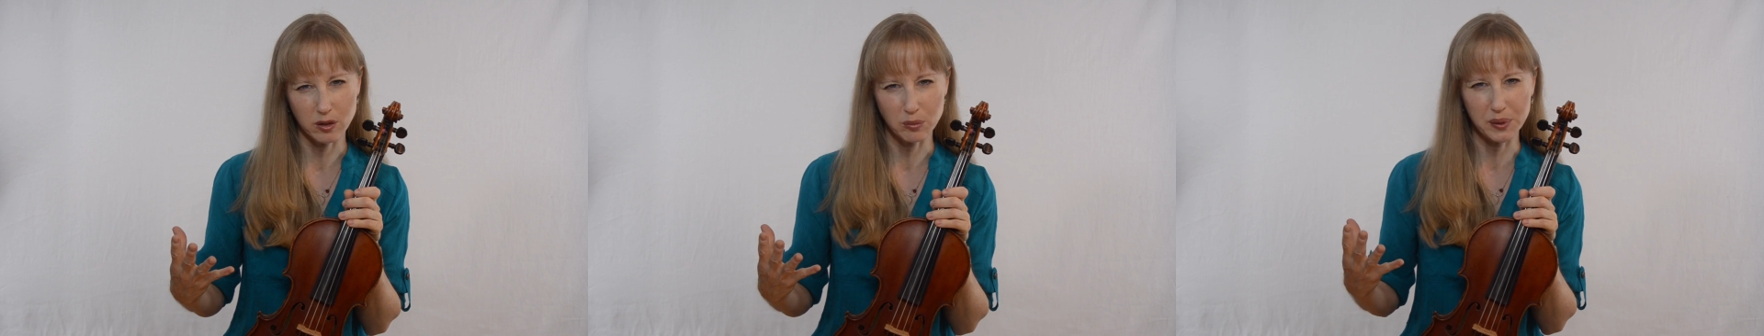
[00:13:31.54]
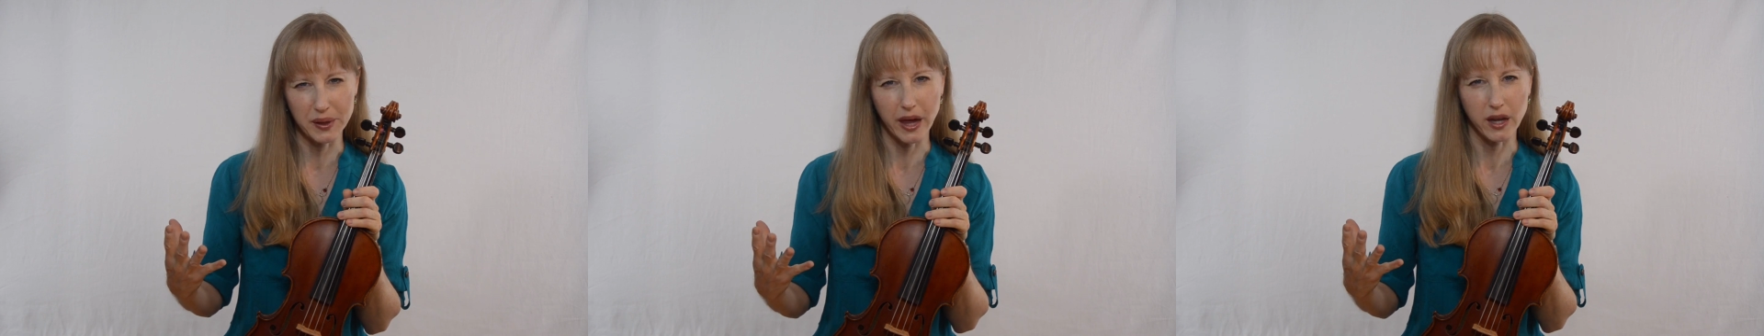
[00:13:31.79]
and
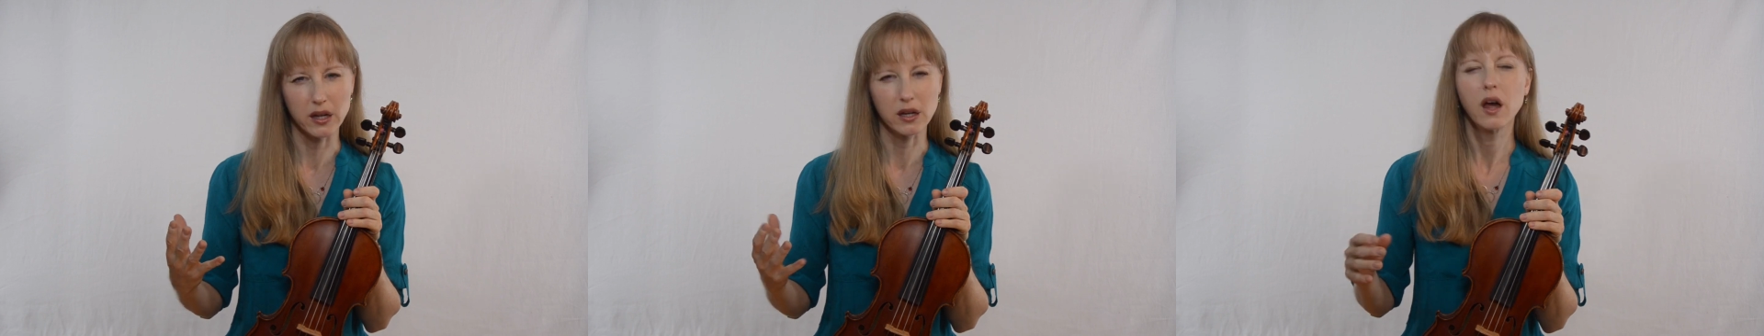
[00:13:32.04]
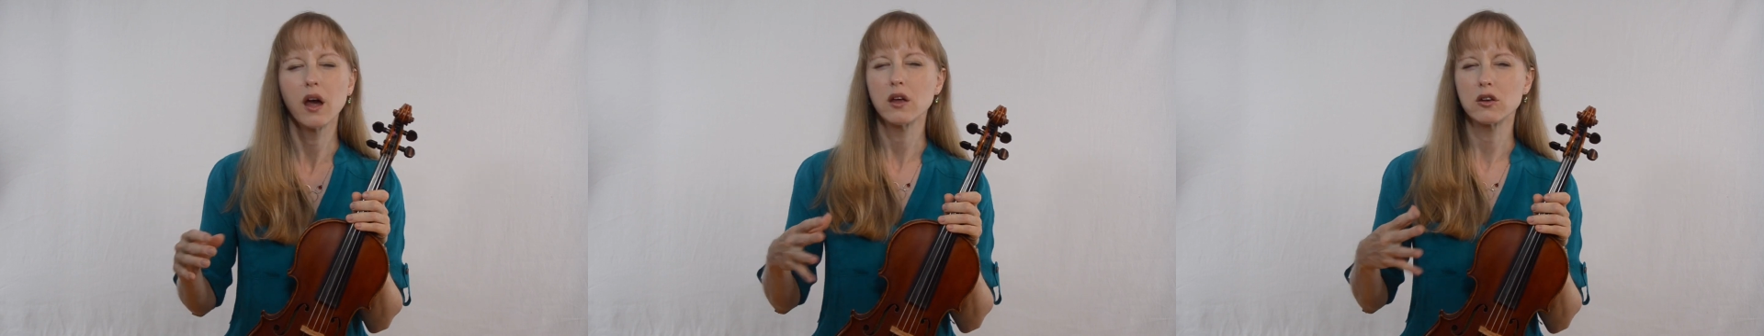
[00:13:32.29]
planning
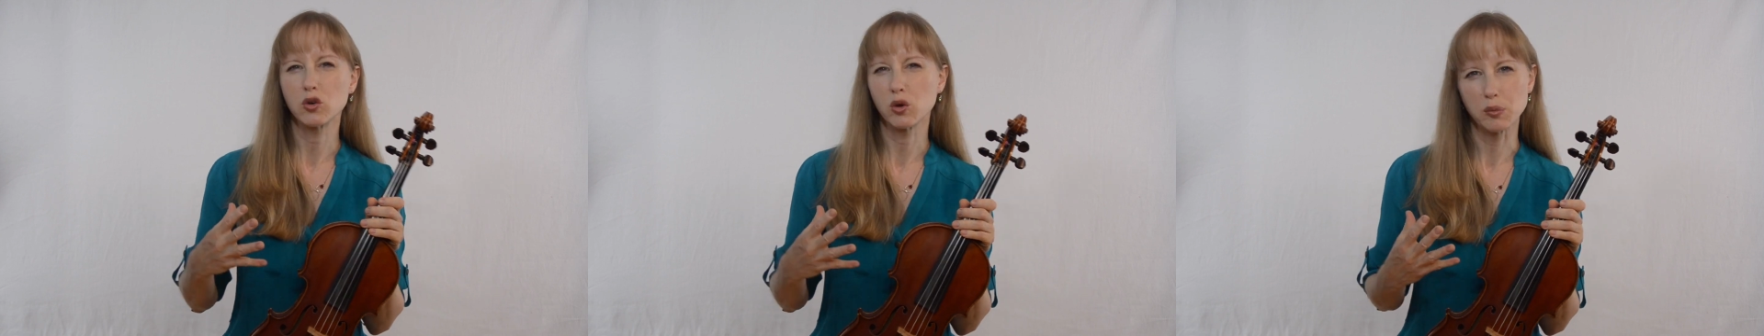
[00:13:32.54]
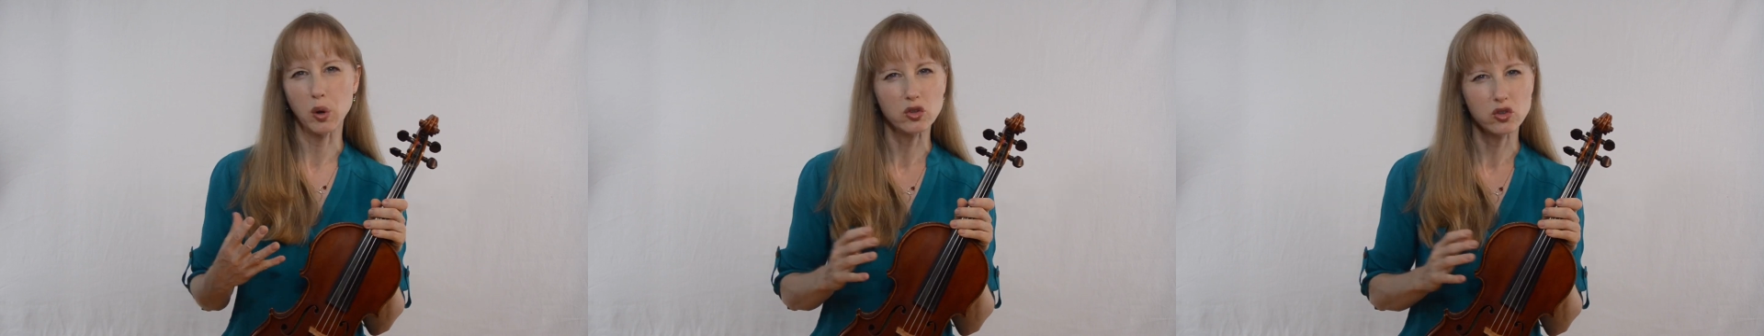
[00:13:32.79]
to
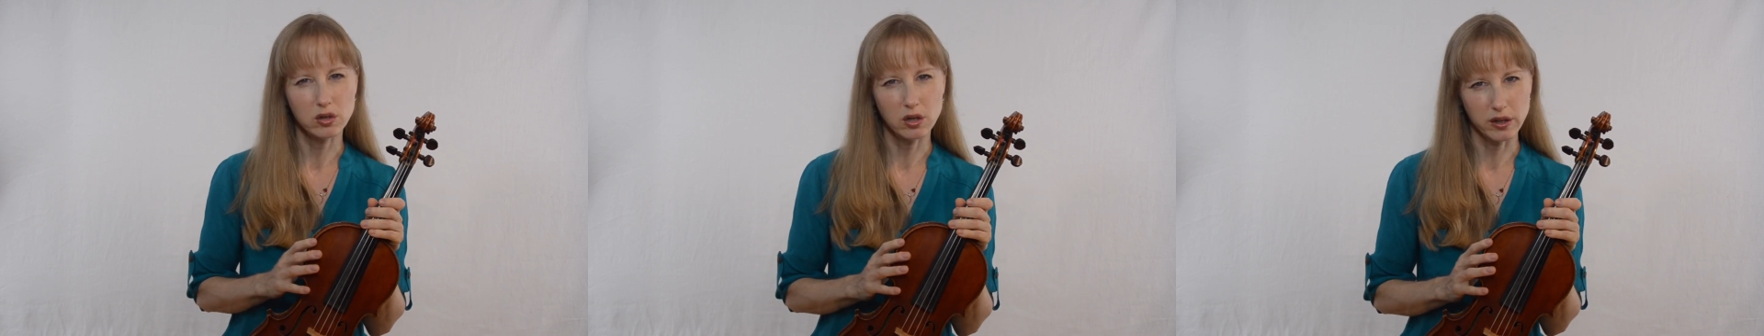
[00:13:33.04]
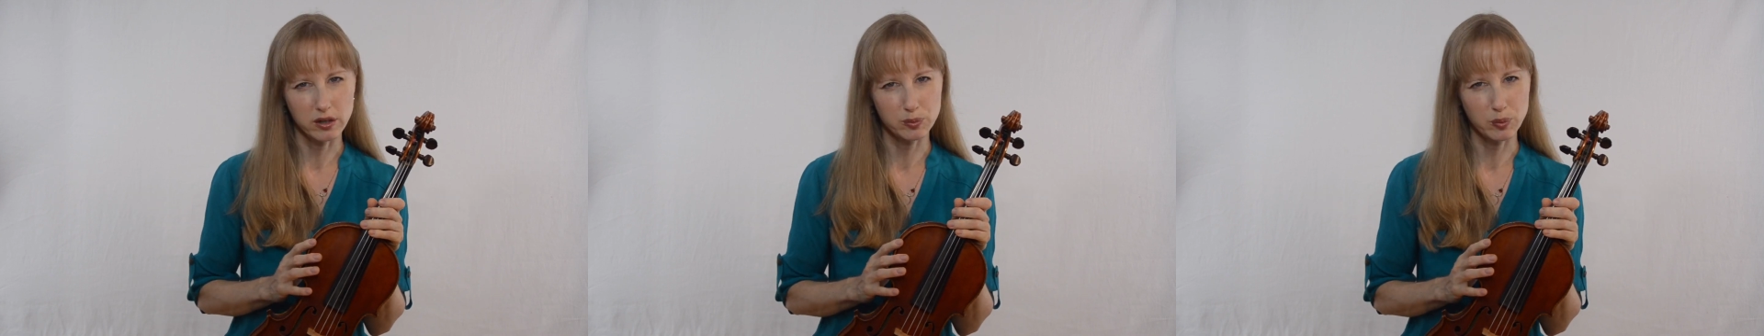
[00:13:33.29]

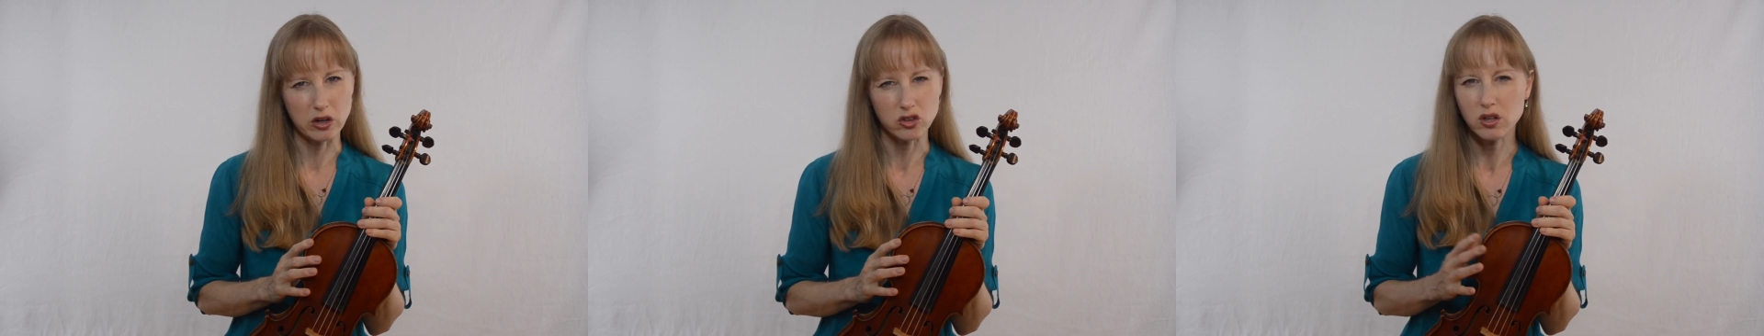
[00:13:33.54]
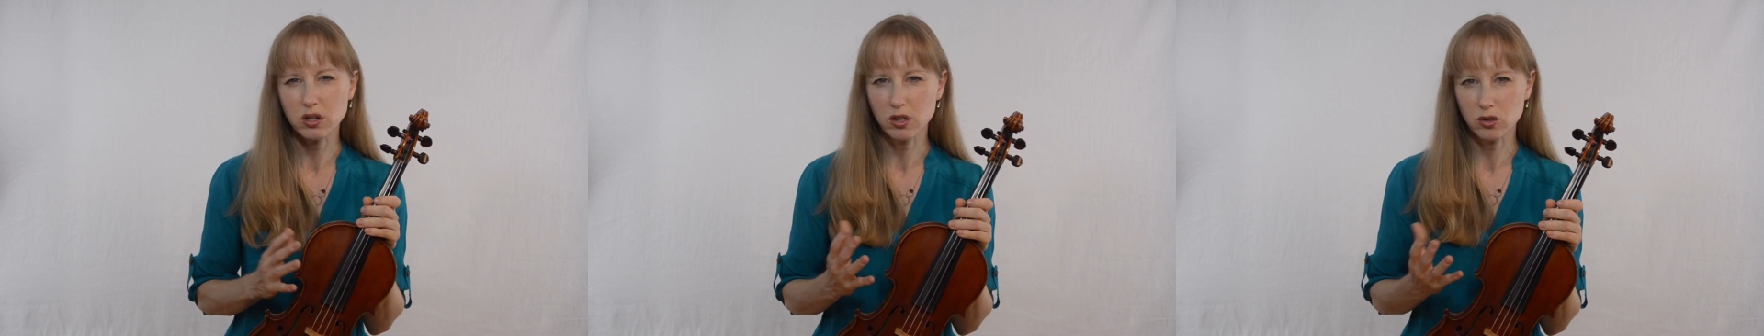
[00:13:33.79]
emotional
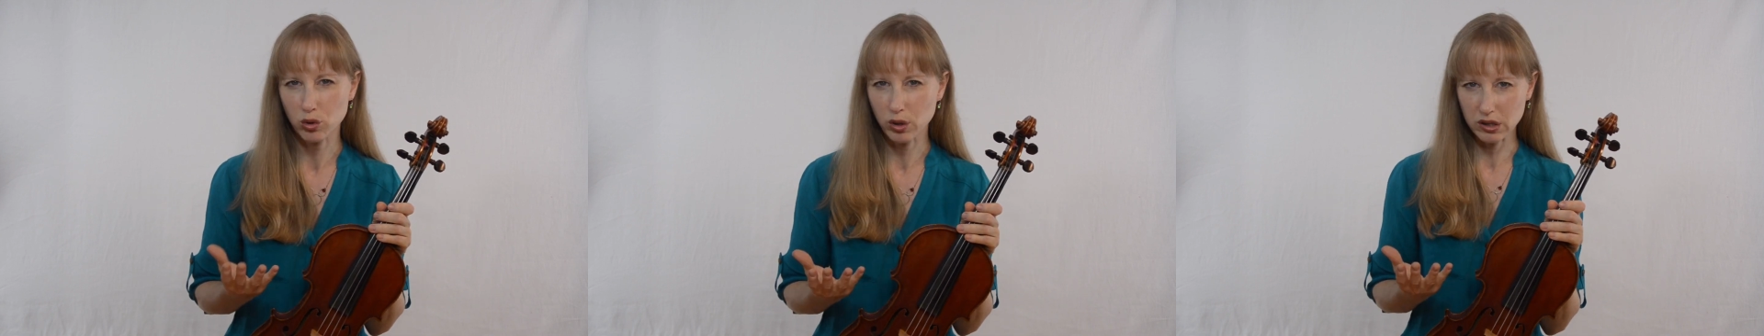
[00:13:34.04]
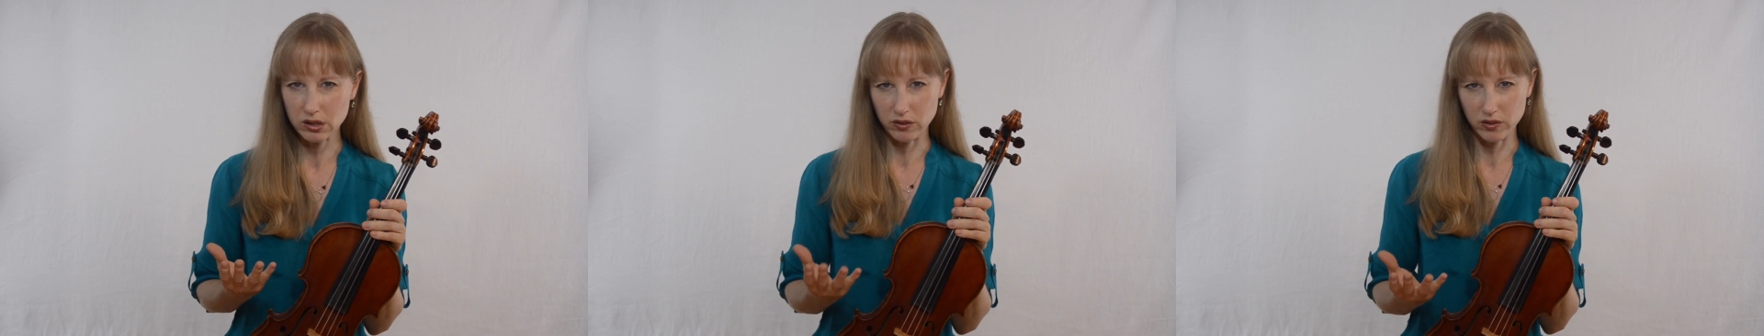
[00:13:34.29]
expression and
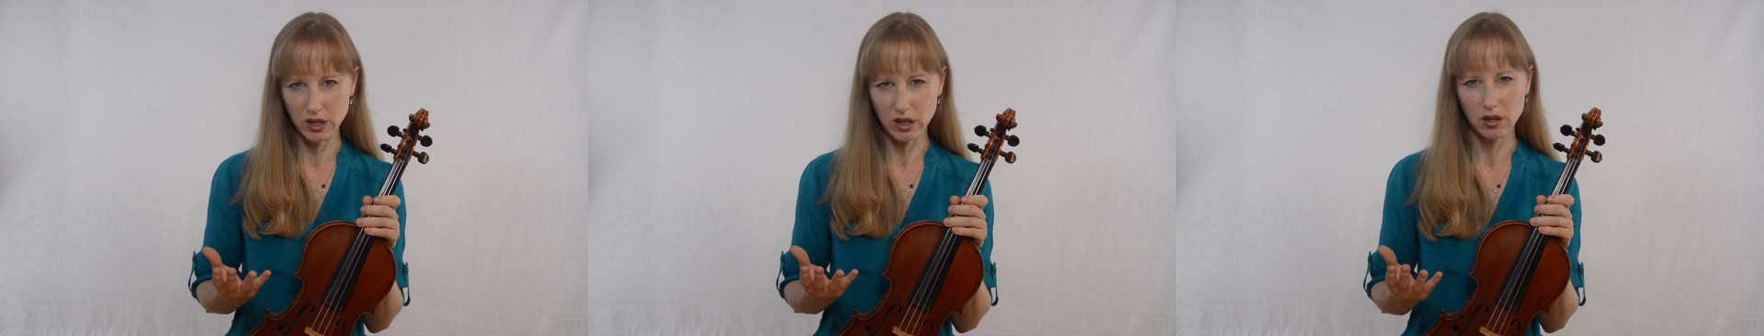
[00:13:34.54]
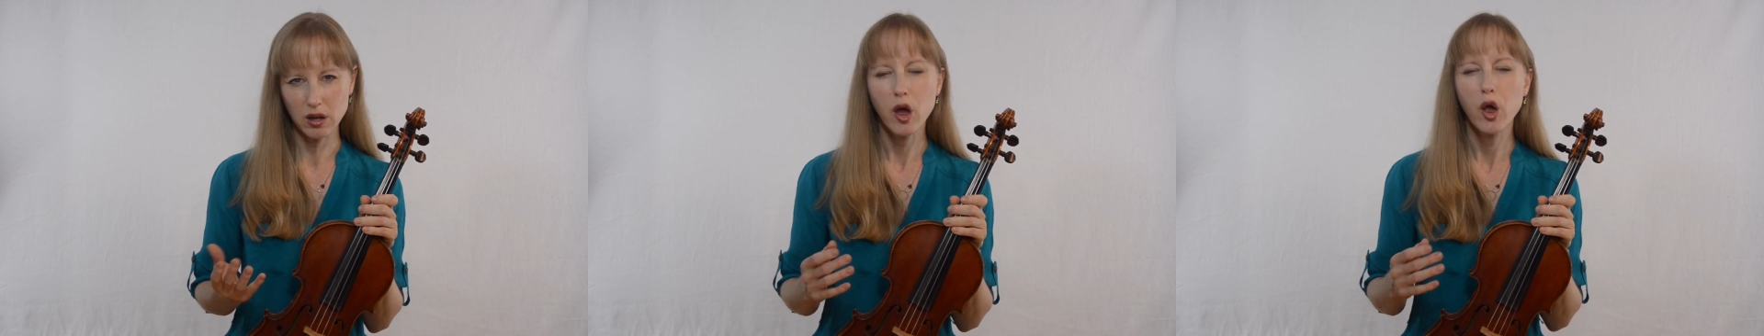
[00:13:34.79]

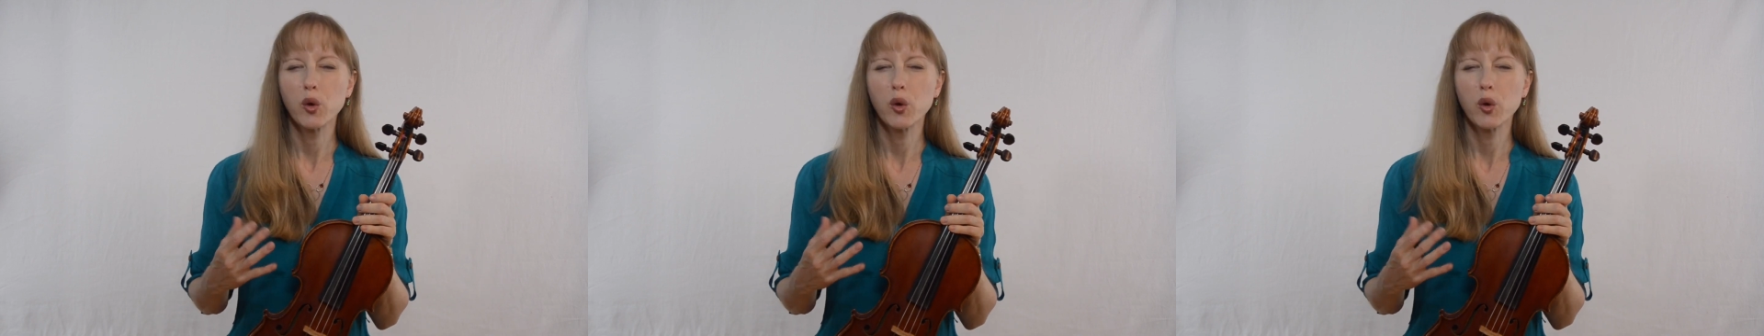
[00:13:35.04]
creativity,